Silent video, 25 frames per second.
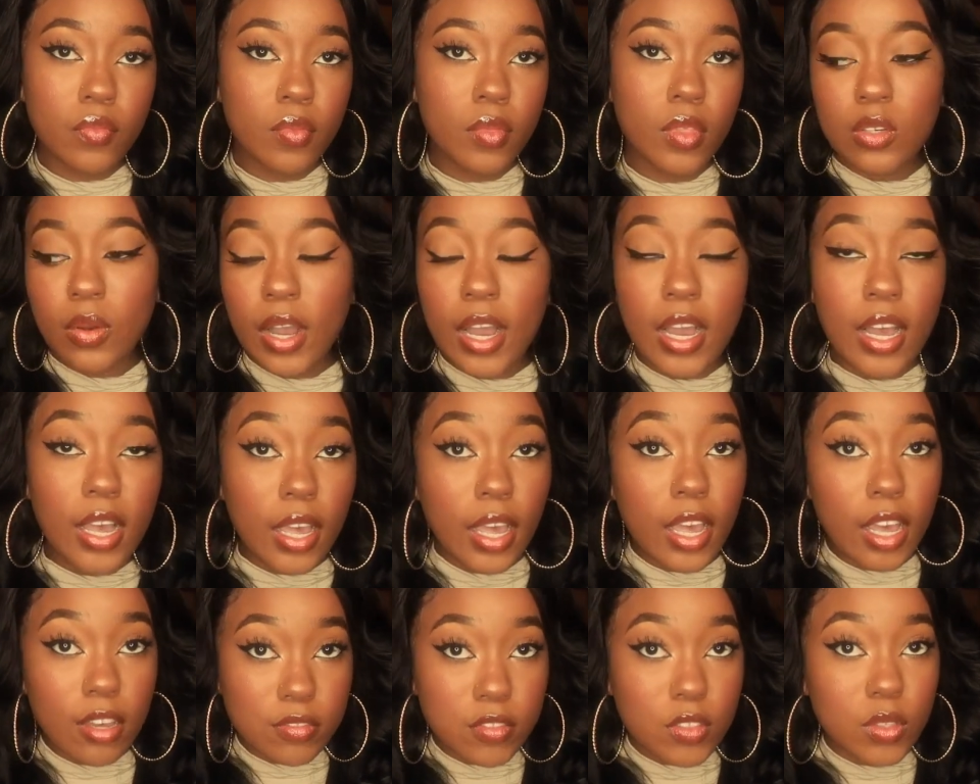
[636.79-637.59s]
so i
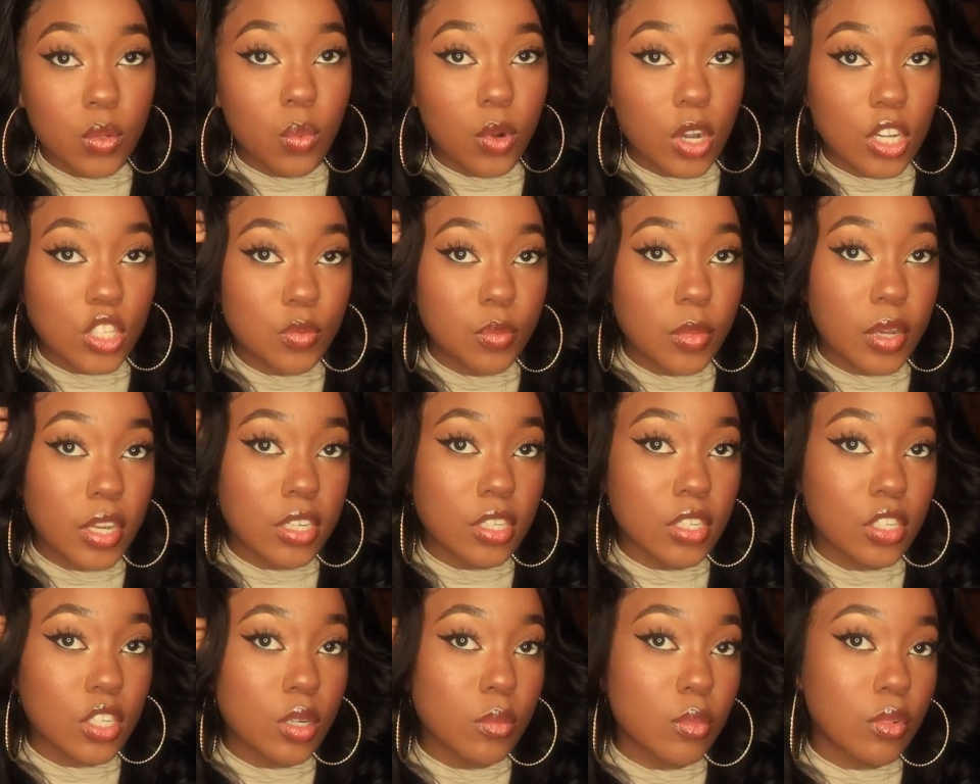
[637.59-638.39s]
have to wash my
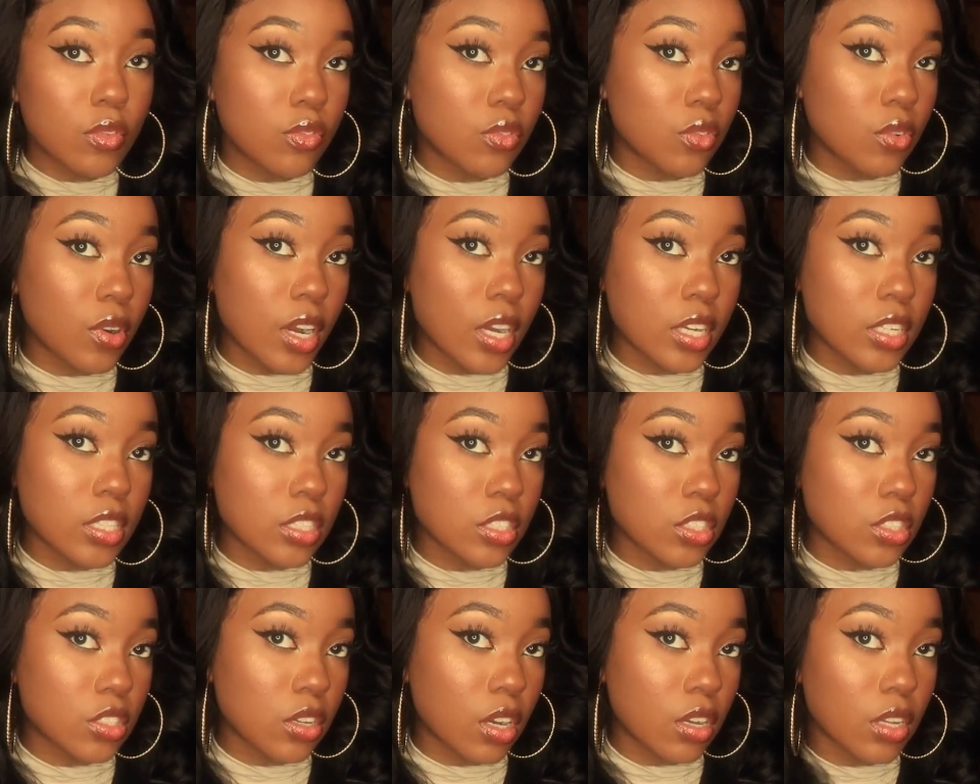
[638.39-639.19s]
hair before i
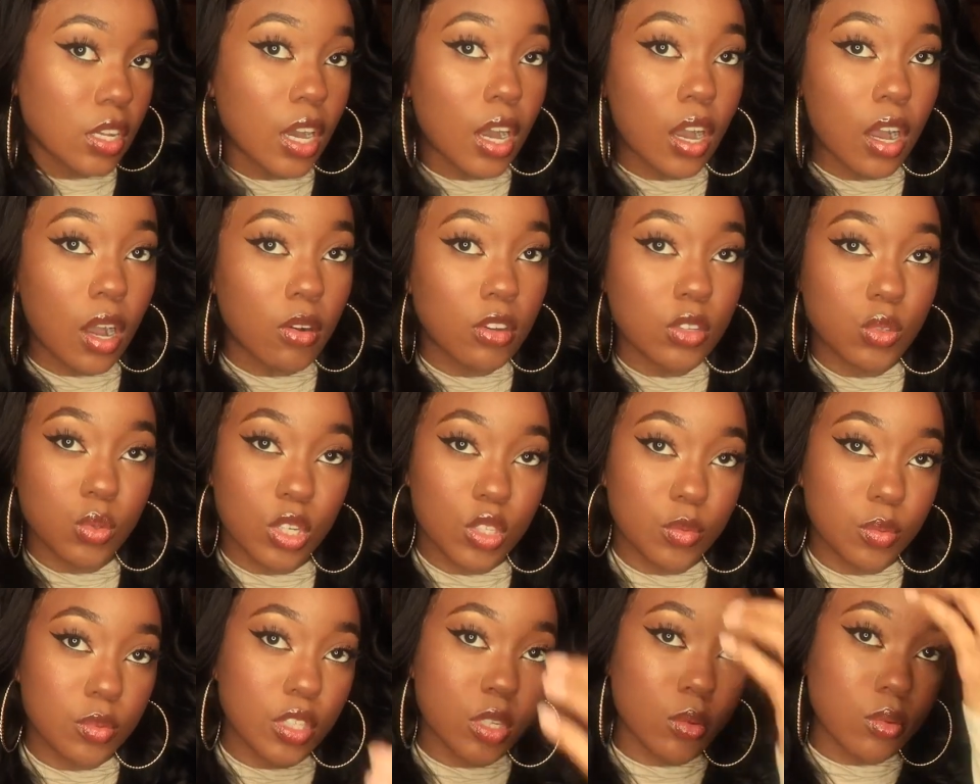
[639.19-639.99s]
install it i always
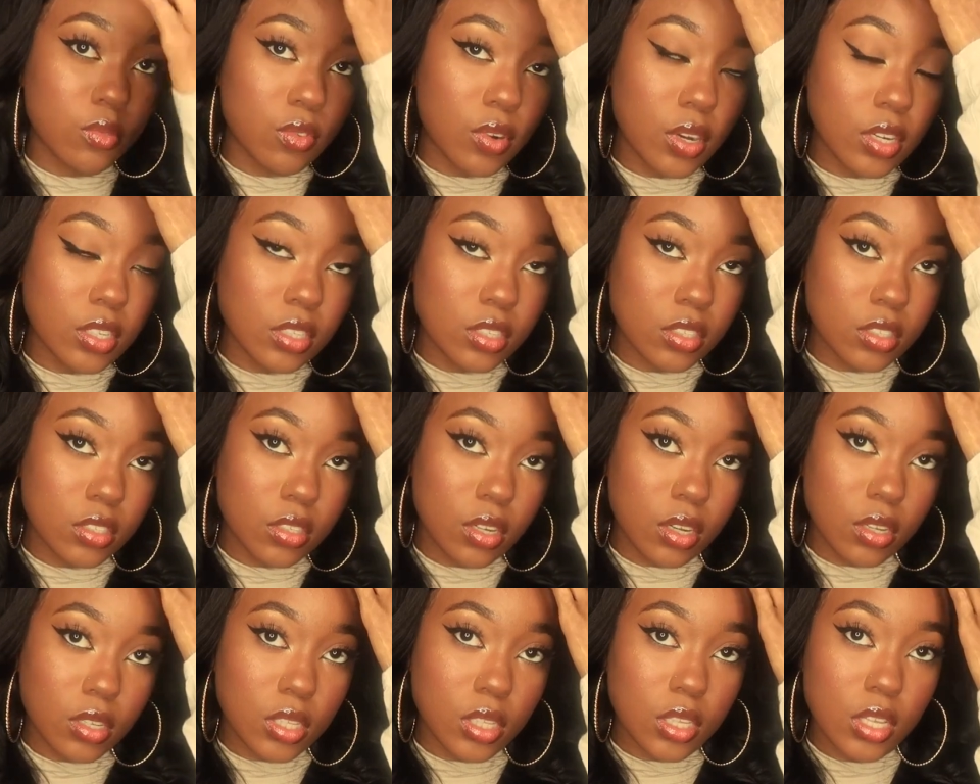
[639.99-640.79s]
wash my hair before i
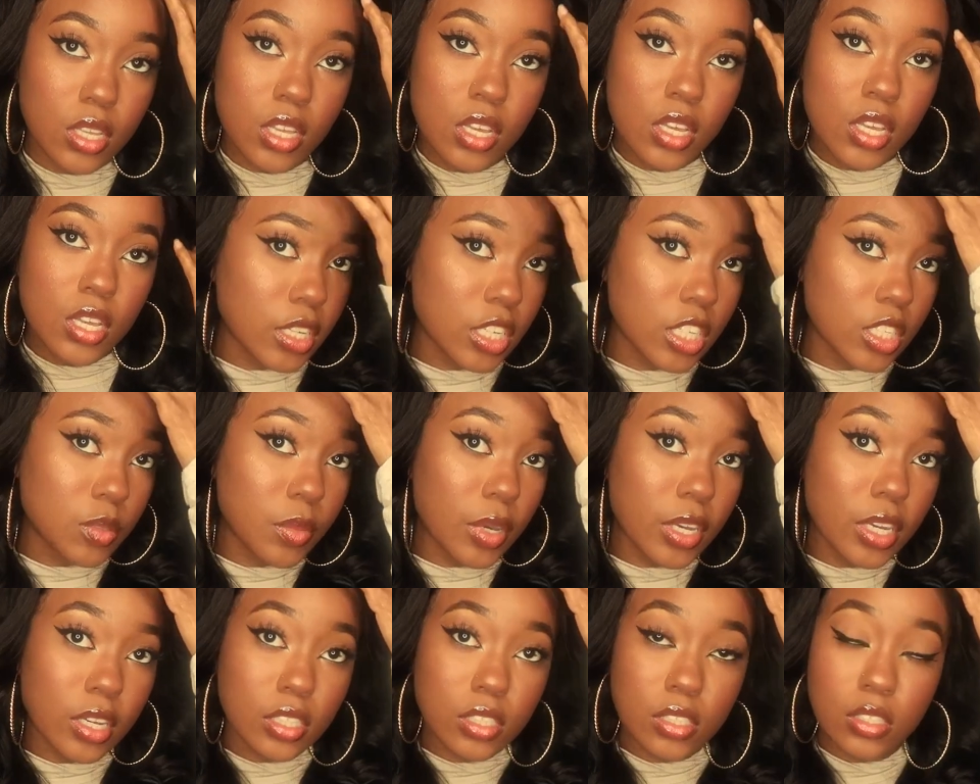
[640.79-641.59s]
install it i guess
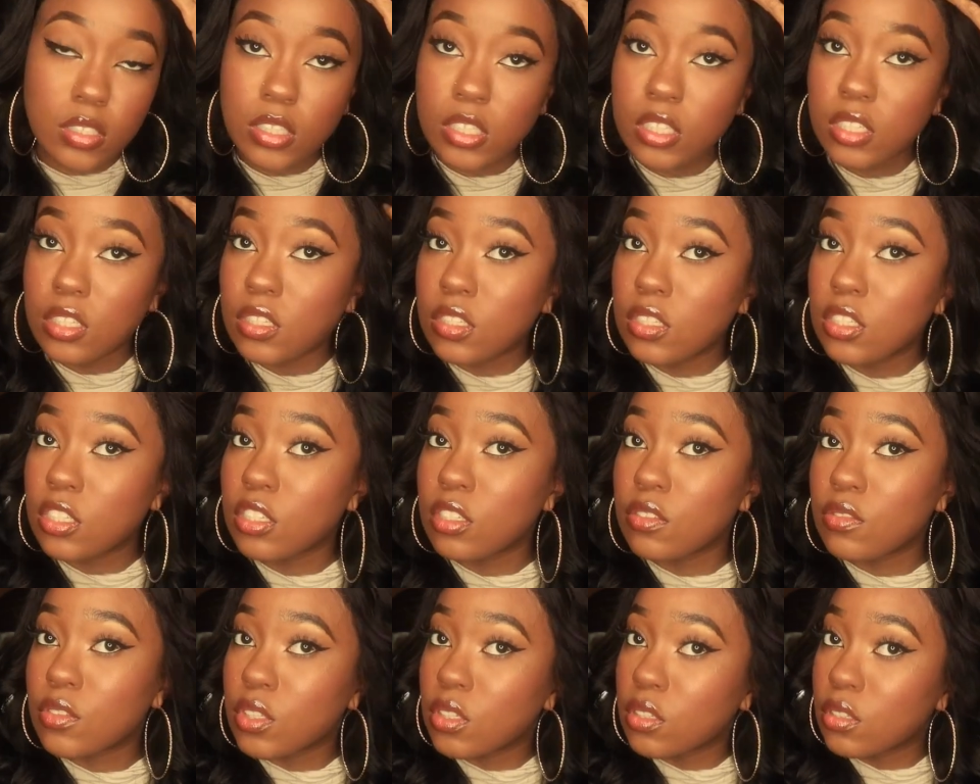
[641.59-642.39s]
my skin is
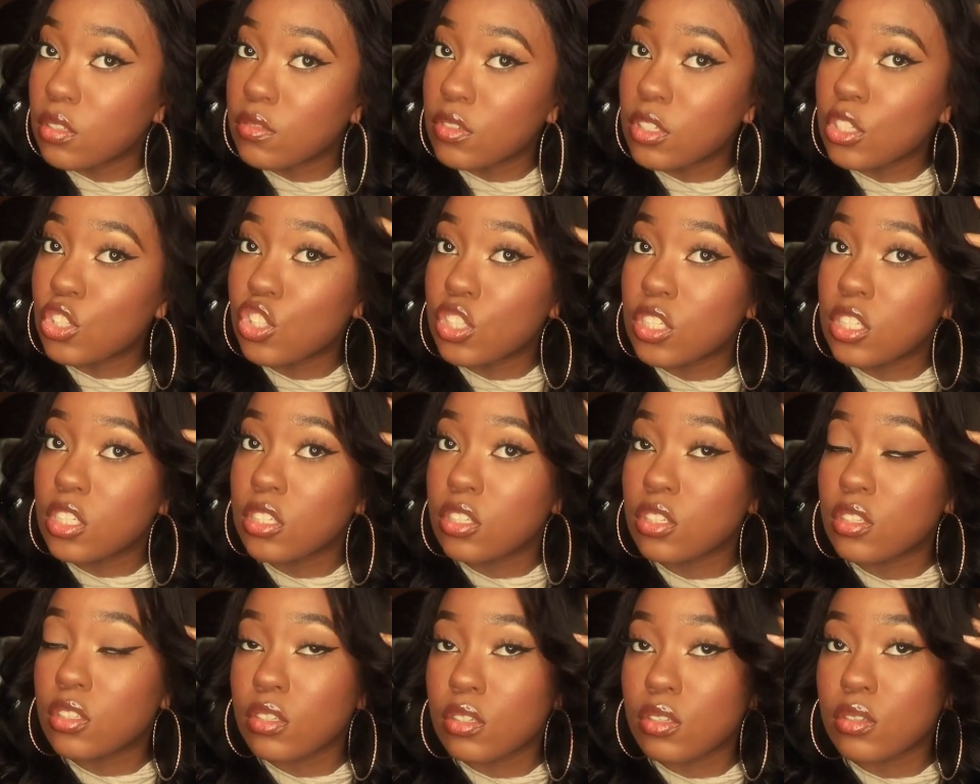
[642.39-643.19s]
sensitive to virgin
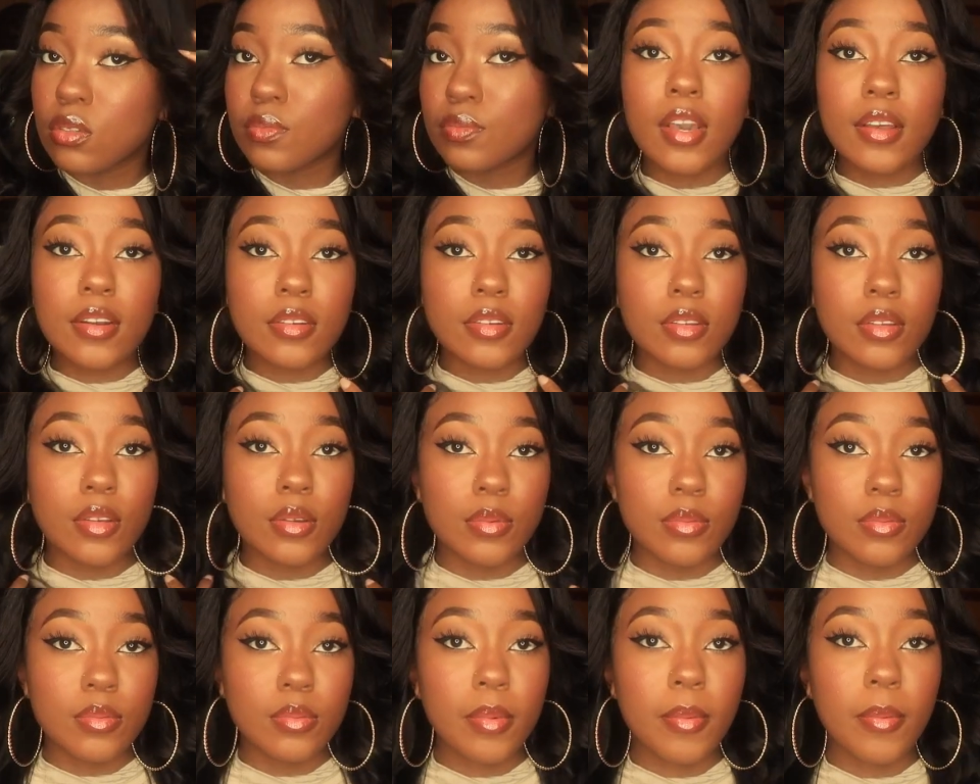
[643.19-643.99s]
hair so i don't
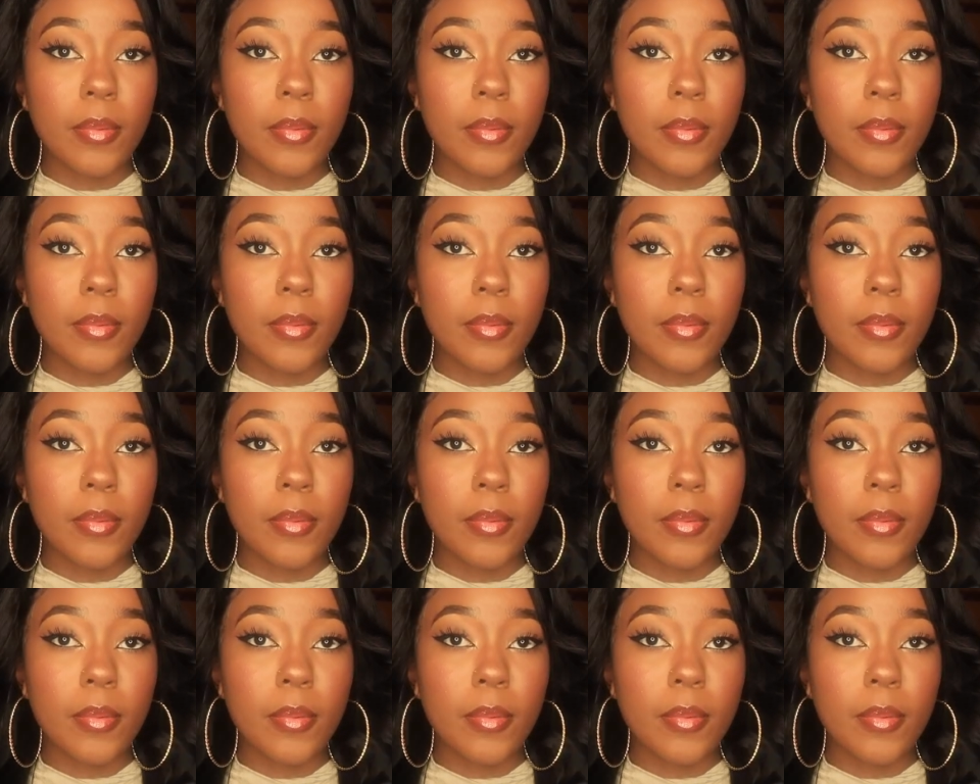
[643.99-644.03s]
know